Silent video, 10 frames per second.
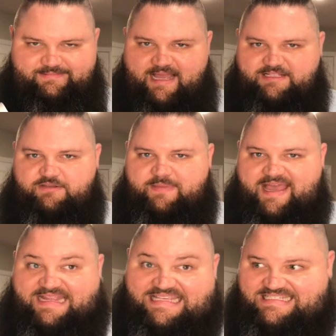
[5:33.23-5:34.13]
not too
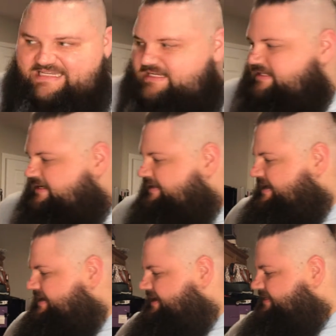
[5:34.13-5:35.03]
bad, easy to clean,
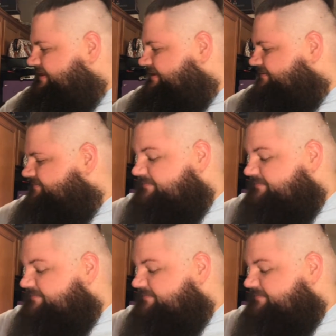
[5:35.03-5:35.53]
that kind of thing.